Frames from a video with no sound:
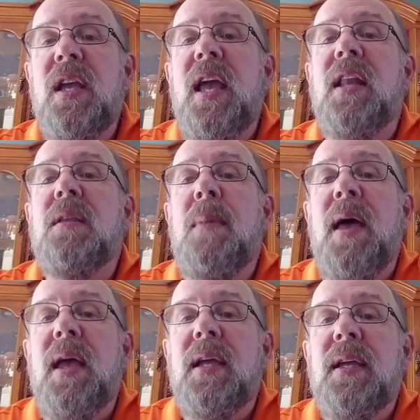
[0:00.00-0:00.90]
can get at the
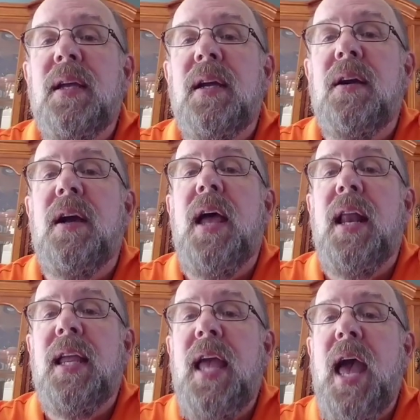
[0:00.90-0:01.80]
bank. All right,
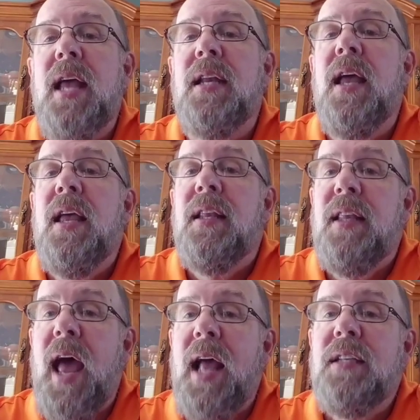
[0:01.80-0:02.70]
and again,
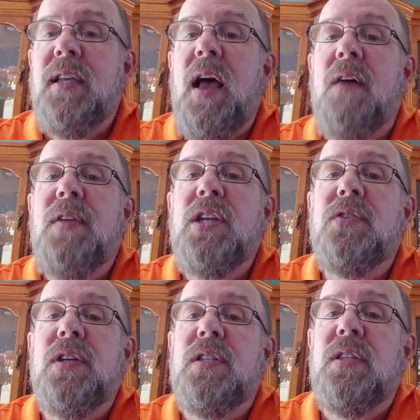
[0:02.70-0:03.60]
that's of
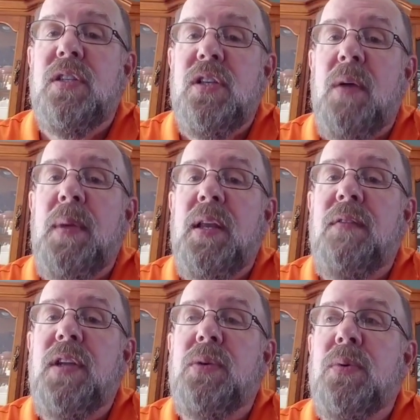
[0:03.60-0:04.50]
interest to some
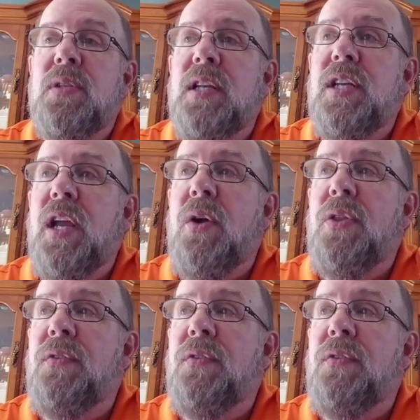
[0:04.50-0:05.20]
individuals as they go